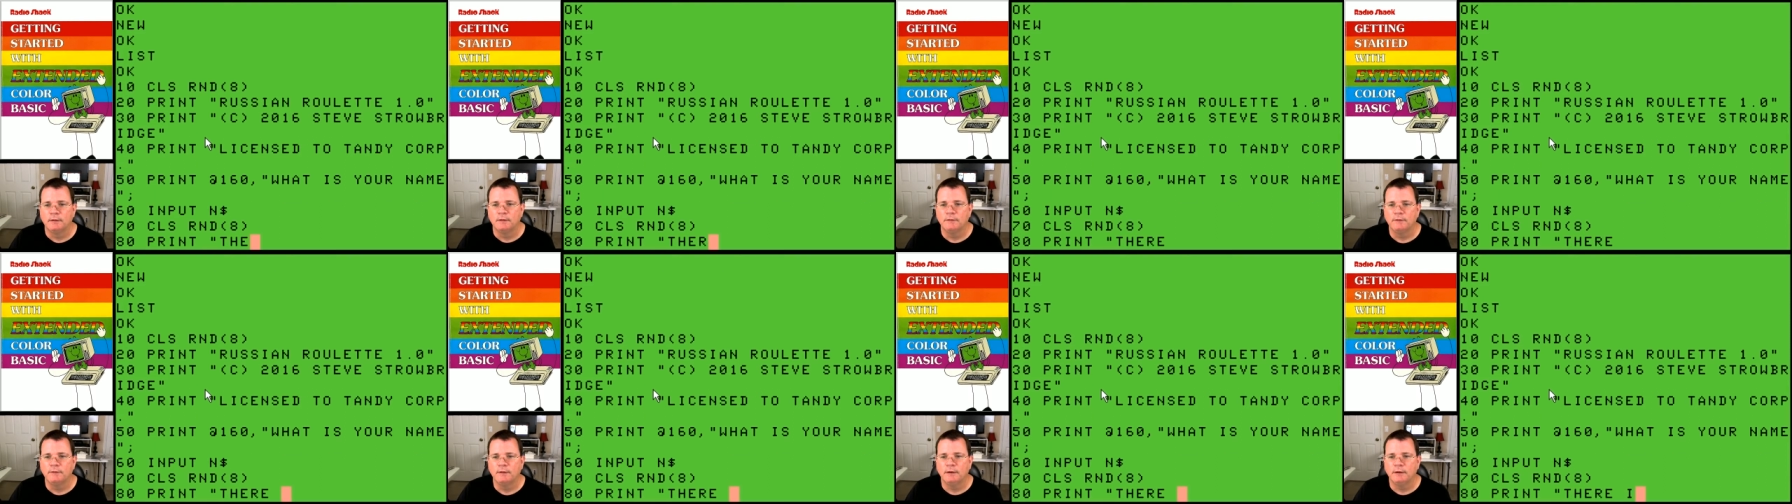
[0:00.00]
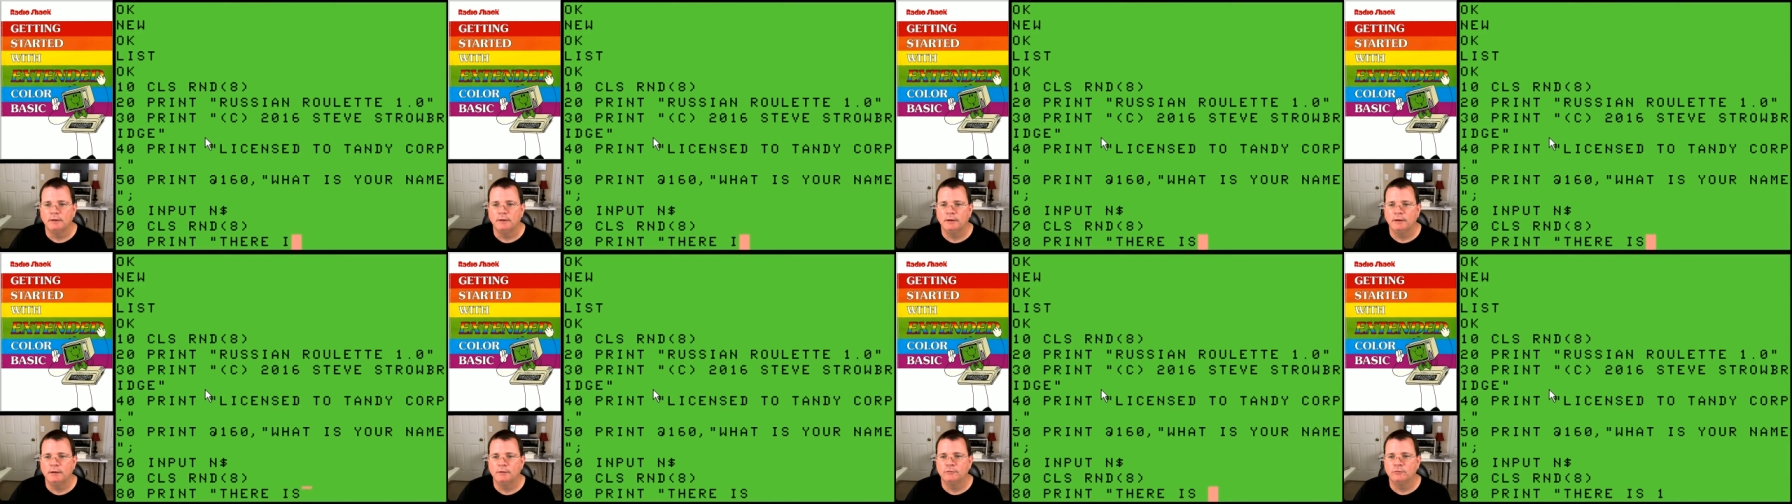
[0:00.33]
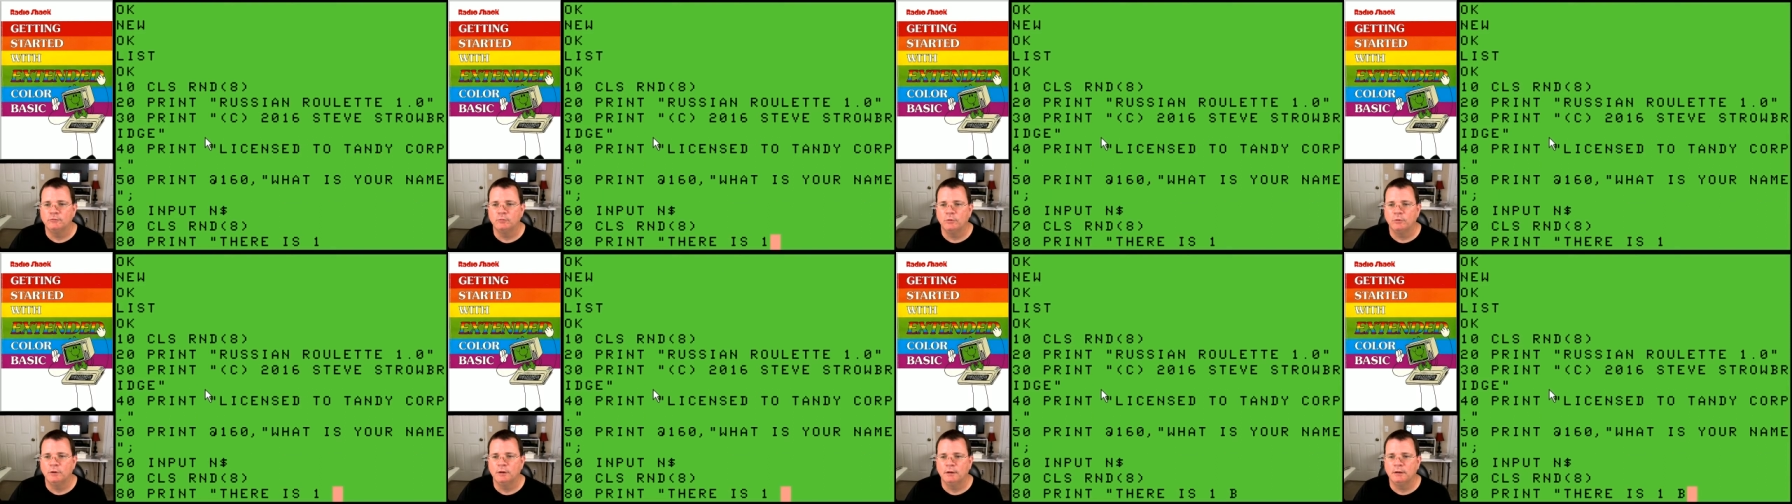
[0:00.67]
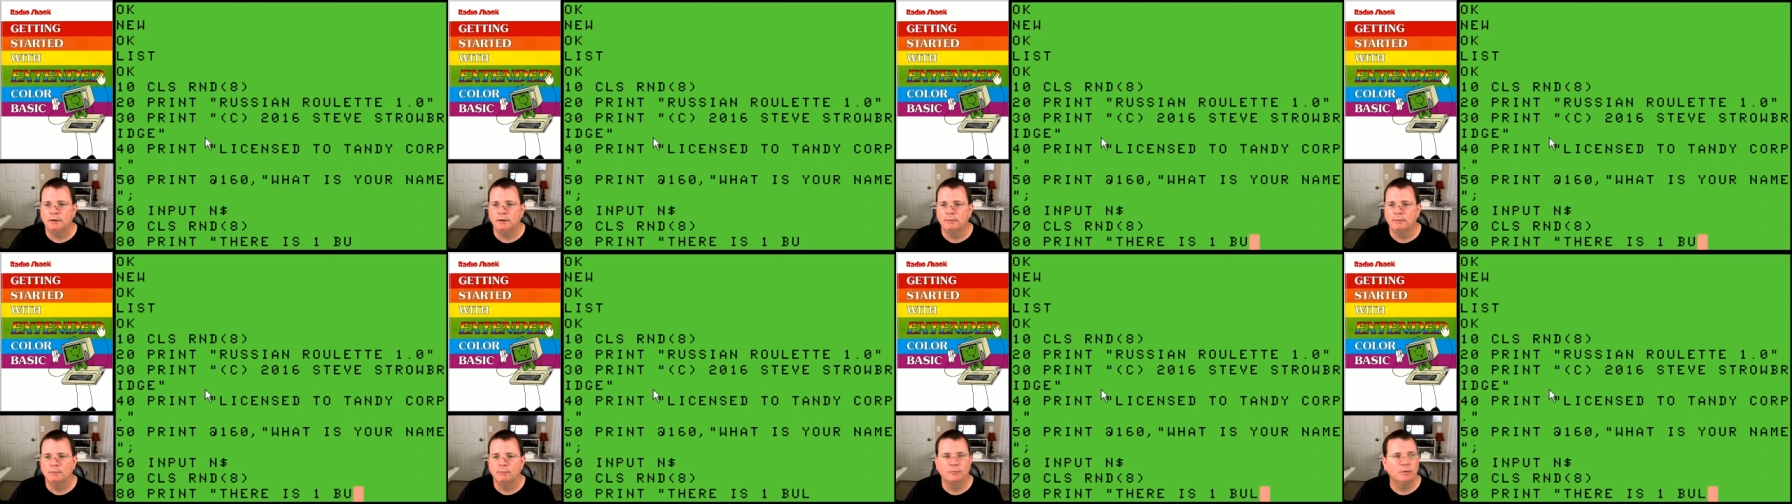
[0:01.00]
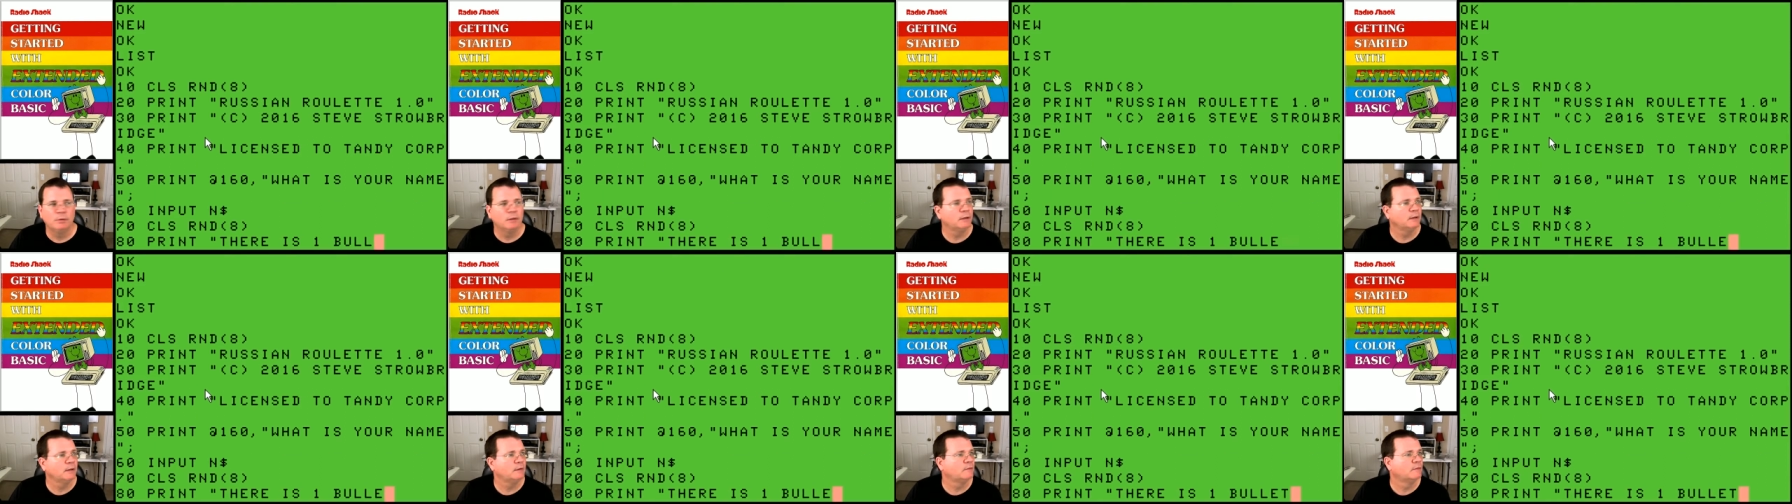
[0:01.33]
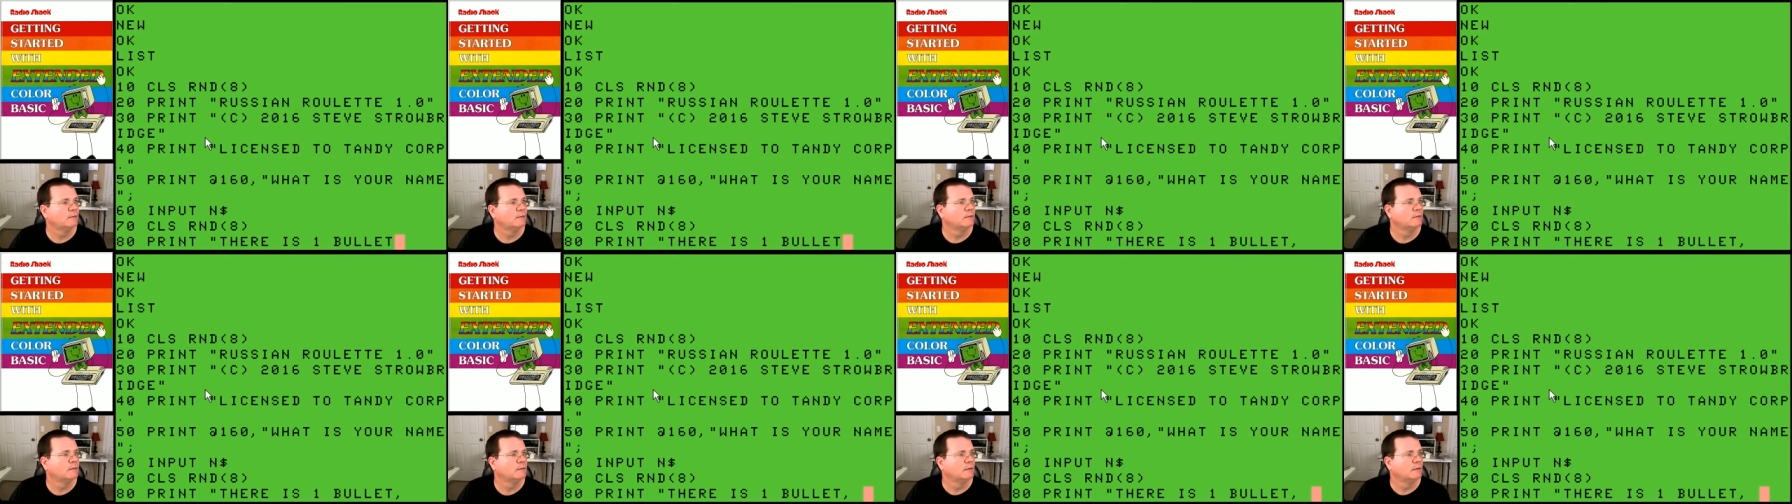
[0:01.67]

there is one bullet,